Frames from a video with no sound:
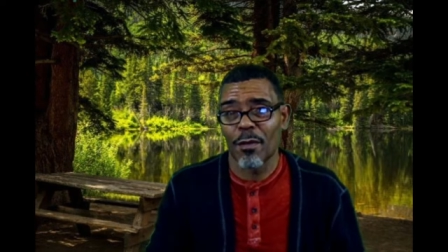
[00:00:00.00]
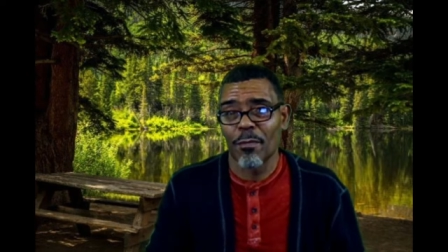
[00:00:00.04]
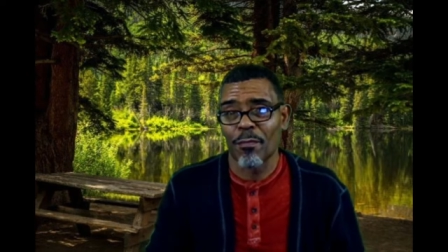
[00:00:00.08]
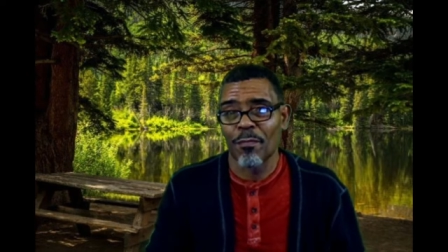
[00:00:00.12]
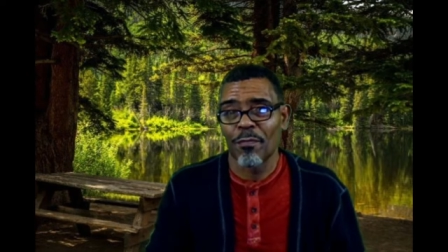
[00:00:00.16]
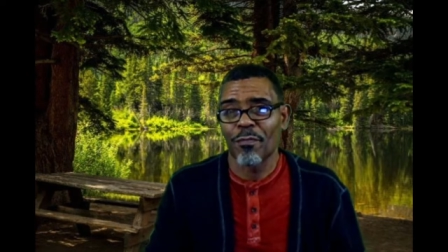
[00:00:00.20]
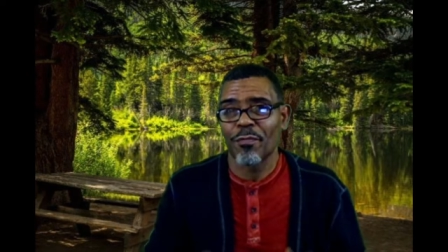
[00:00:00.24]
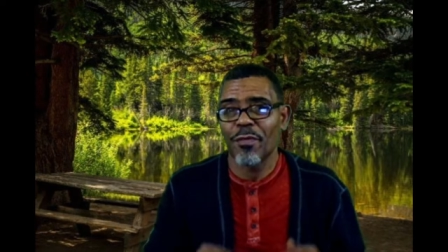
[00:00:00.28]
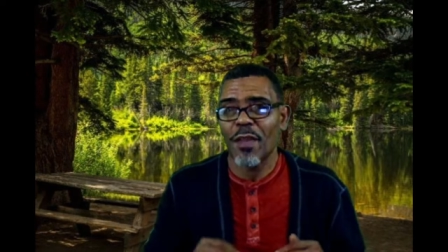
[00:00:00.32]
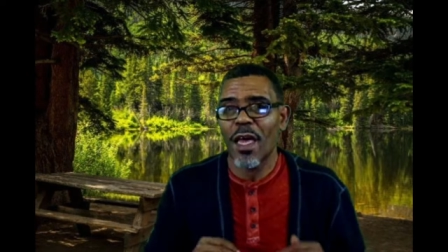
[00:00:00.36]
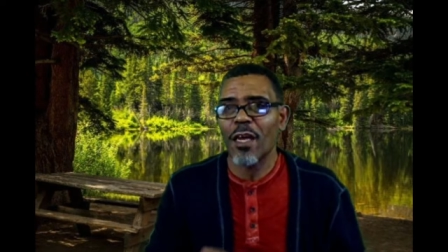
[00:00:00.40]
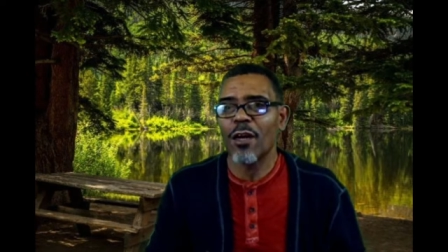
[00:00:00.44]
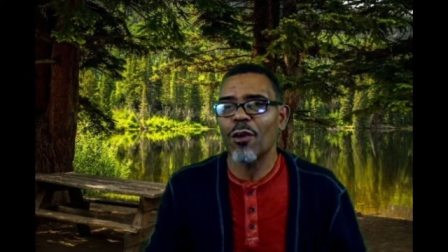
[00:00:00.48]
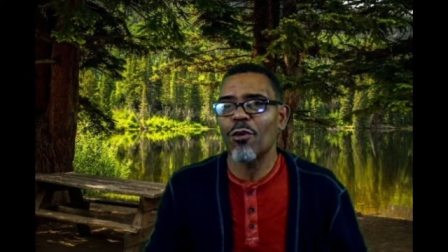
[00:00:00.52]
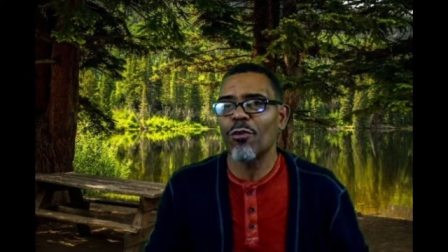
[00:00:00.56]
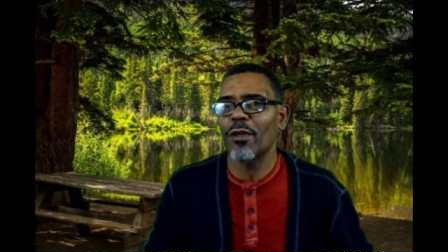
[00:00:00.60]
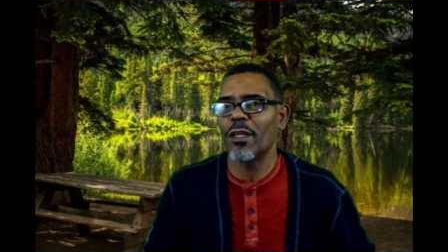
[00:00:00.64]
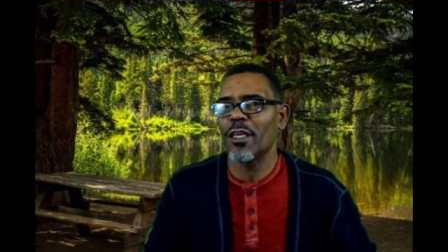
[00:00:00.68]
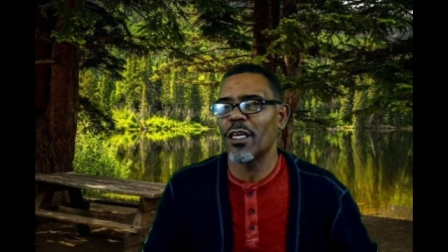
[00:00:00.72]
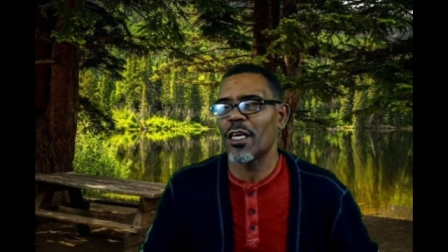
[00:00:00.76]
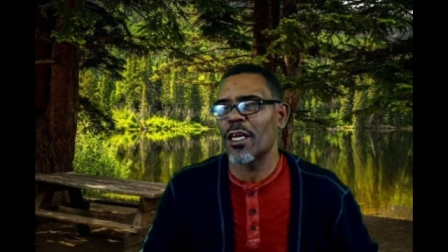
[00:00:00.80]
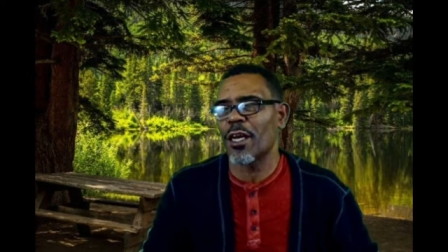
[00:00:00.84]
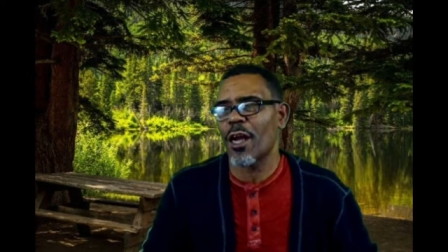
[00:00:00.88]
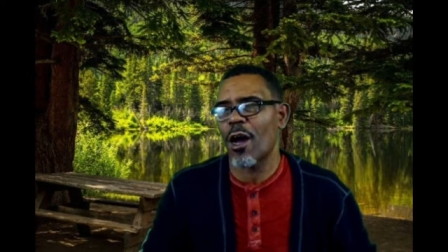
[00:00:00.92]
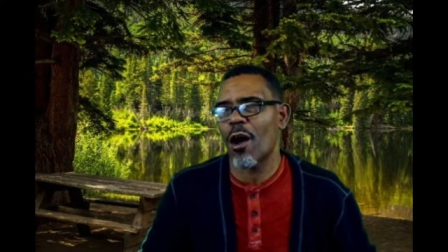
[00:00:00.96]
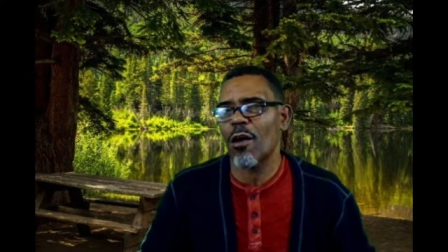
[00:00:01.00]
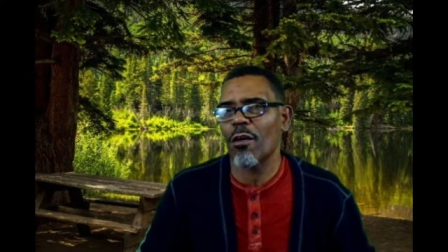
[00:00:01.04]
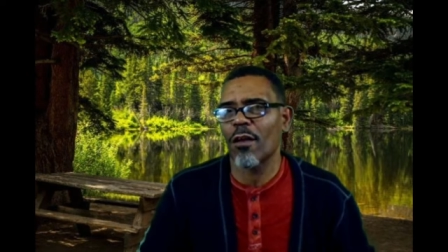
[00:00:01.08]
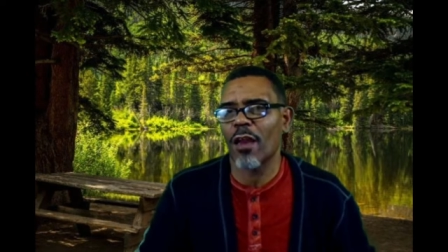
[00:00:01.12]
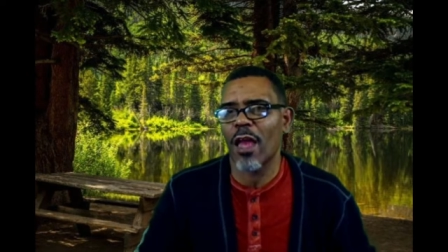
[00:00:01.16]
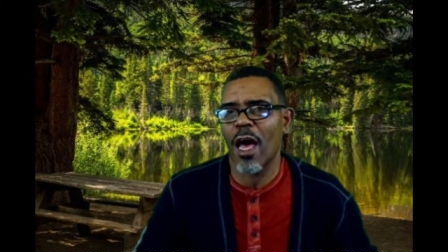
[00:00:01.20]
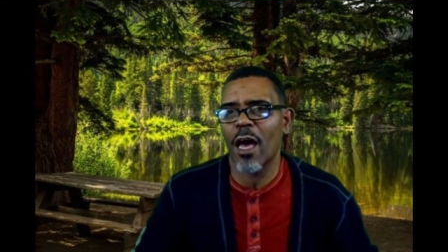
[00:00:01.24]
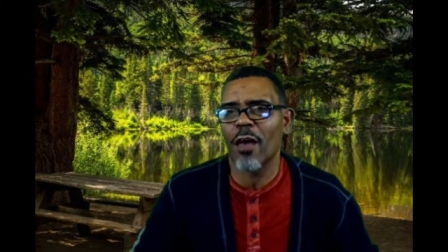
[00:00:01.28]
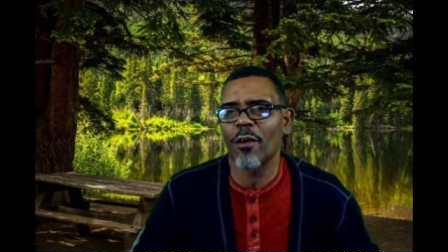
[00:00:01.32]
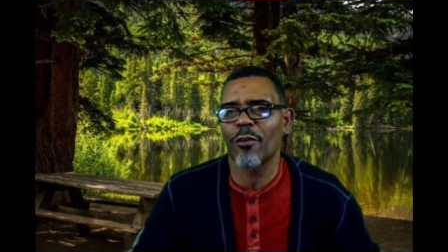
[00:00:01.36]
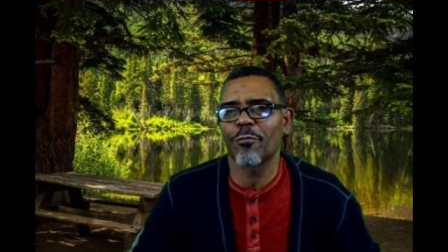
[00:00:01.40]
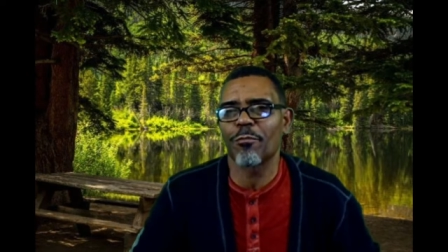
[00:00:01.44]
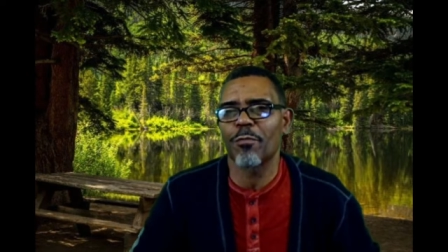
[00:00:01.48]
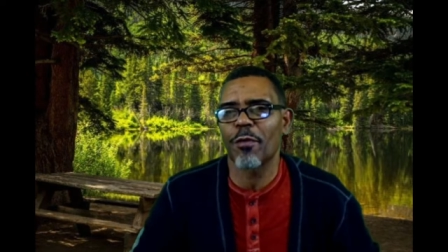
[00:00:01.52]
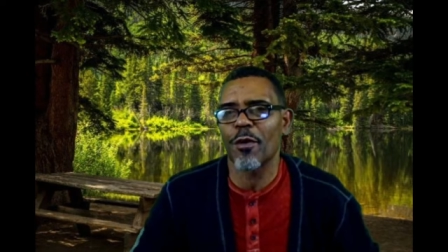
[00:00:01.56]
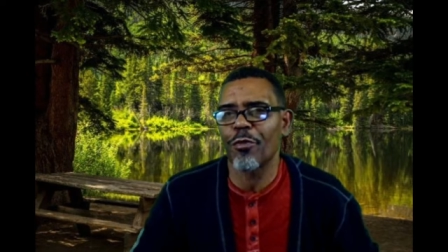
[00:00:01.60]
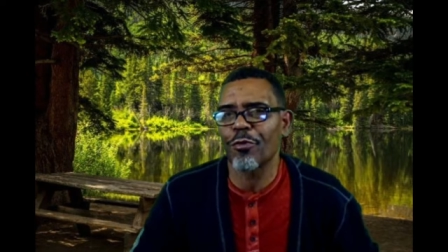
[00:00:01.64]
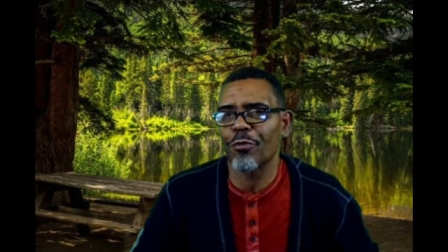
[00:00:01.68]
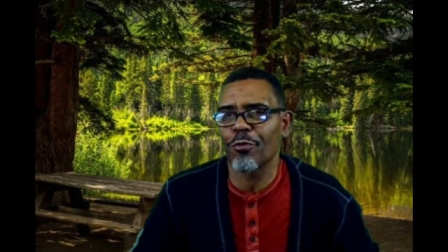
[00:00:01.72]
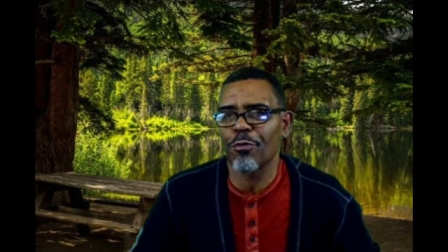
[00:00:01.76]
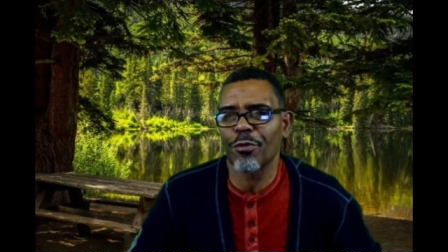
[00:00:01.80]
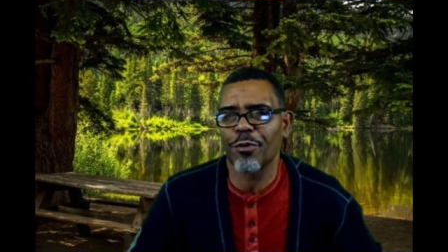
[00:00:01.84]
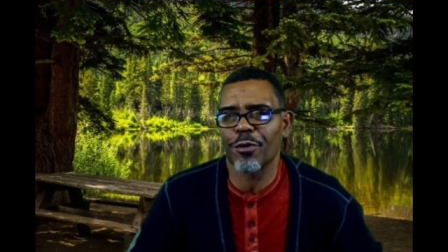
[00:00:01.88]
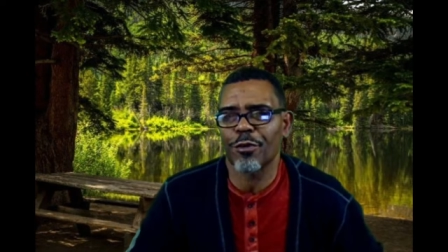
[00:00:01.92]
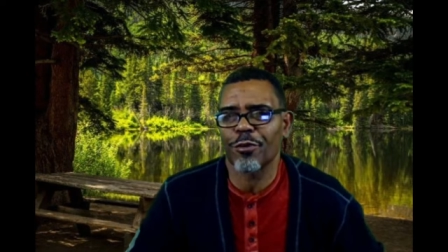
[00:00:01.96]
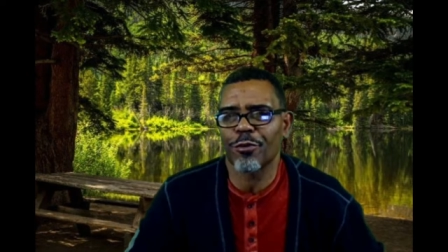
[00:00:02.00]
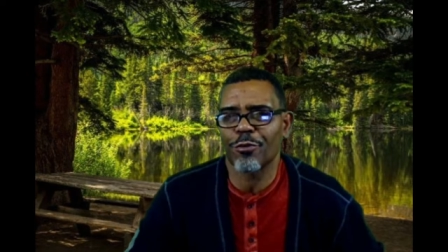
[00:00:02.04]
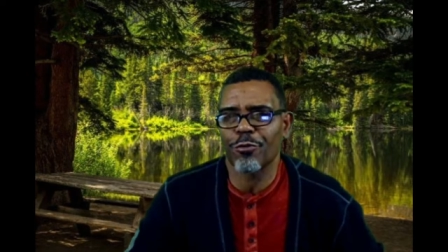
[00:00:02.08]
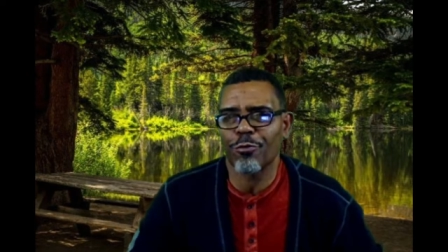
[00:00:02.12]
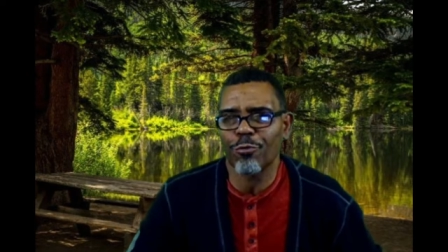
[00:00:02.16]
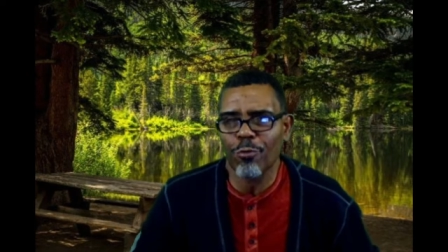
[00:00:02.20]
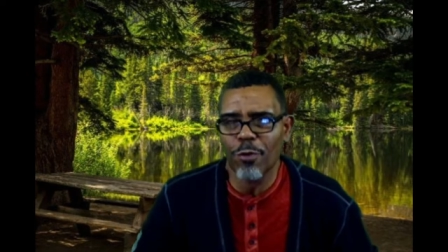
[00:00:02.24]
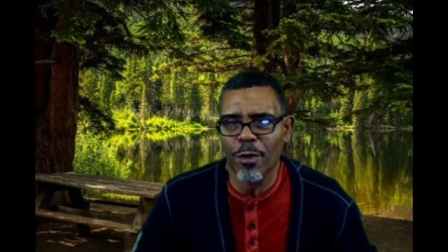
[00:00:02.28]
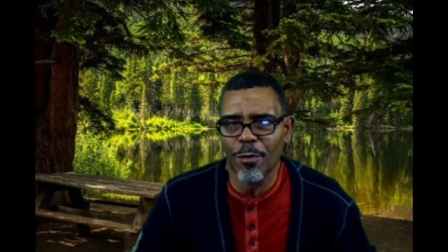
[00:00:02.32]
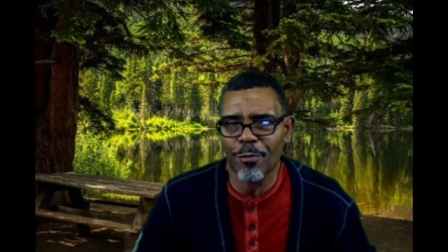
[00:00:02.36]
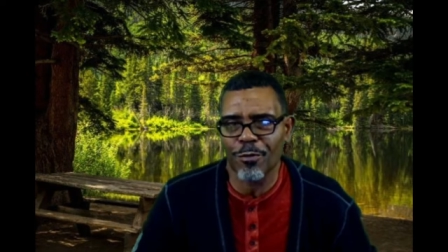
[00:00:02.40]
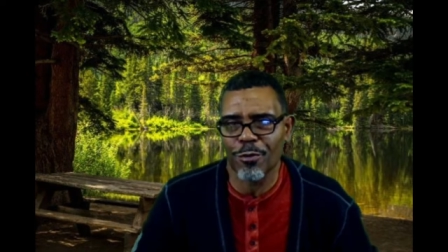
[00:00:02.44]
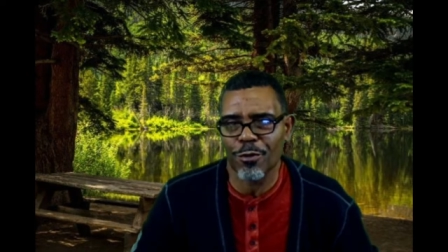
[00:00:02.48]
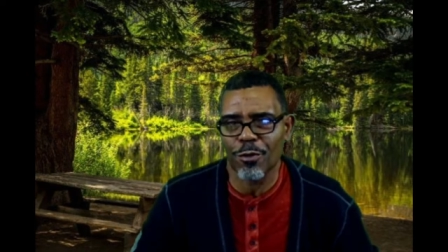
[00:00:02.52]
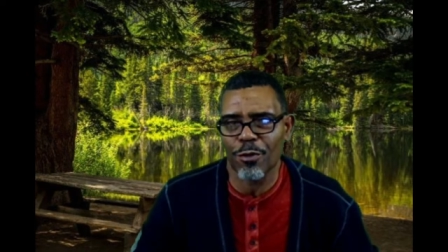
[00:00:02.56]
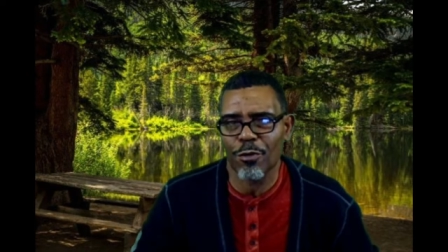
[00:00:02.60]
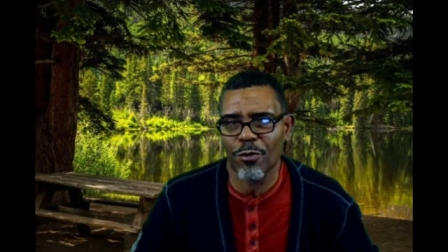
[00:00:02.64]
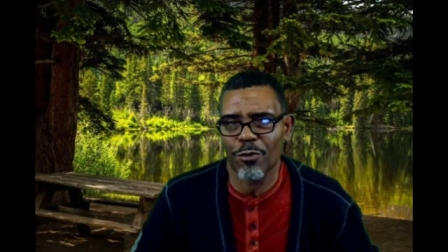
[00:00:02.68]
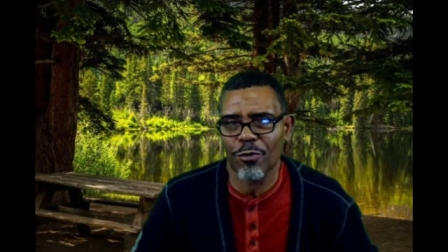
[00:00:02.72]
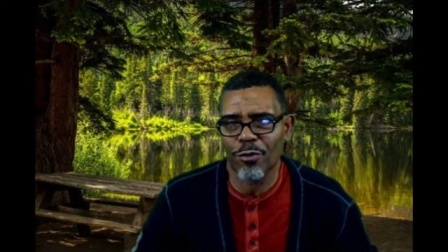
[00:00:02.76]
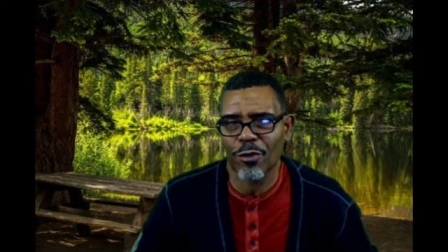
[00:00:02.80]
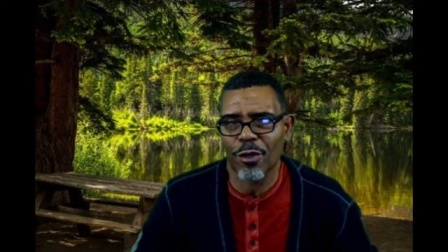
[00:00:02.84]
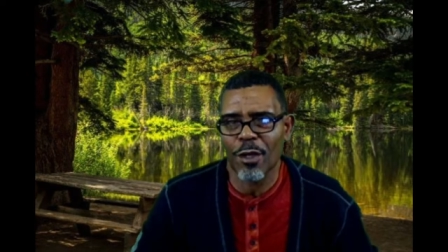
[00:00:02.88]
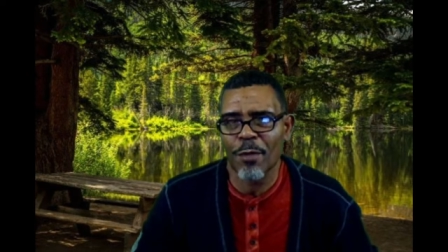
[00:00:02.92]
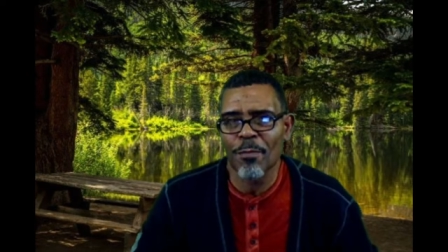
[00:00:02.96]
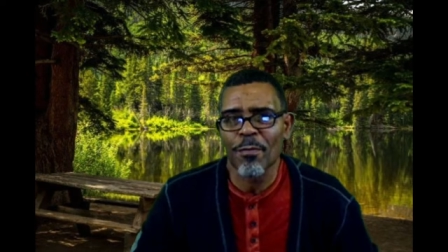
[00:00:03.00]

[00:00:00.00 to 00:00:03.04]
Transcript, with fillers: not only in our lives, but through the scriptures.